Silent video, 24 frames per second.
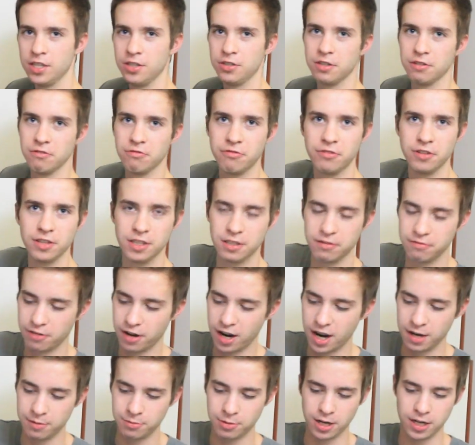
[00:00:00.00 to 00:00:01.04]
you can feel it
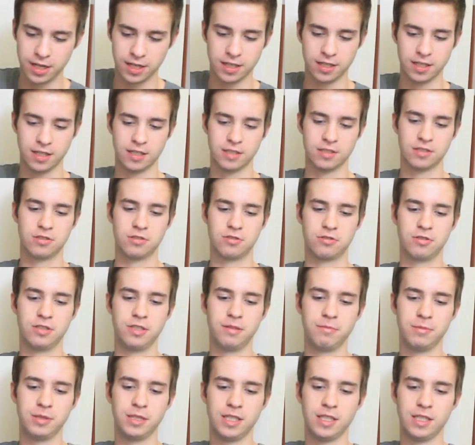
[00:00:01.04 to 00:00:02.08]
vibrating
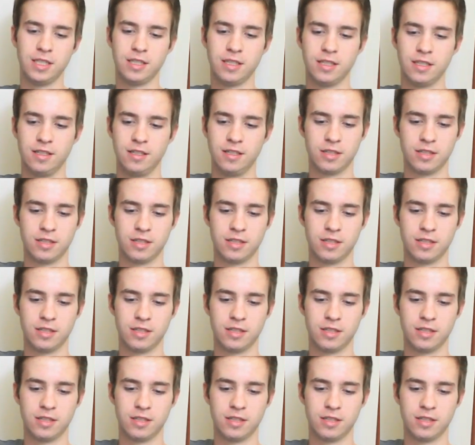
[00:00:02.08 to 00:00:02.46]
extremely